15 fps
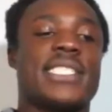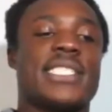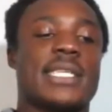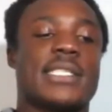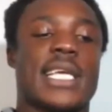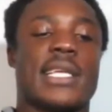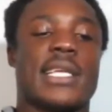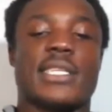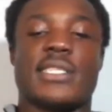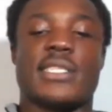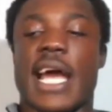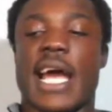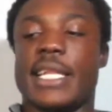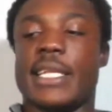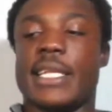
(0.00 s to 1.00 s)
saying is
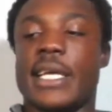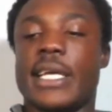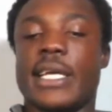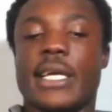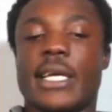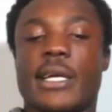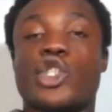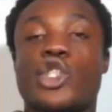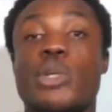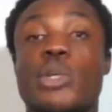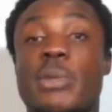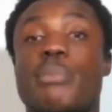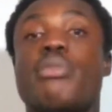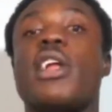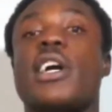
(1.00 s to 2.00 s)
that, to be
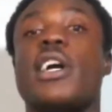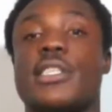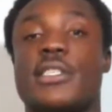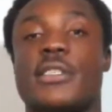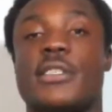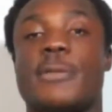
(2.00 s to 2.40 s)
blunt,